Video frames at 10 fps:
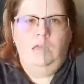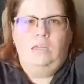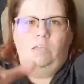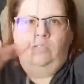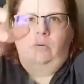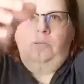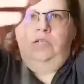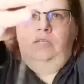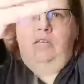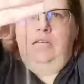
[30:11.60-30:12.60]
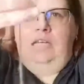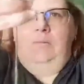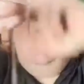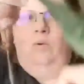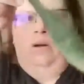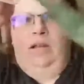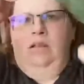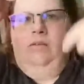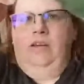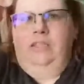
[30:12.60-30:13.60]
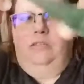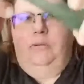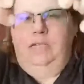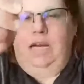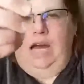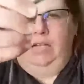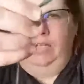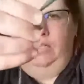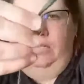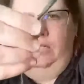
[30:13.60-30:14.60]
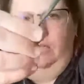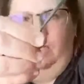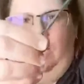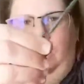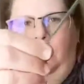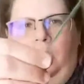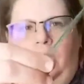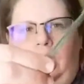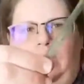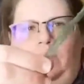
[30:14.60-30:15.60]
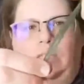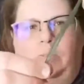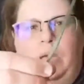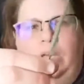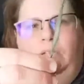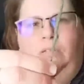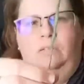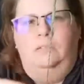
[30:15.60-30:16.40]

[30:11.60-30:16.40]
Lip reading: So we're just going to keep going now that we've got this reattached, and we're going to give it a spin.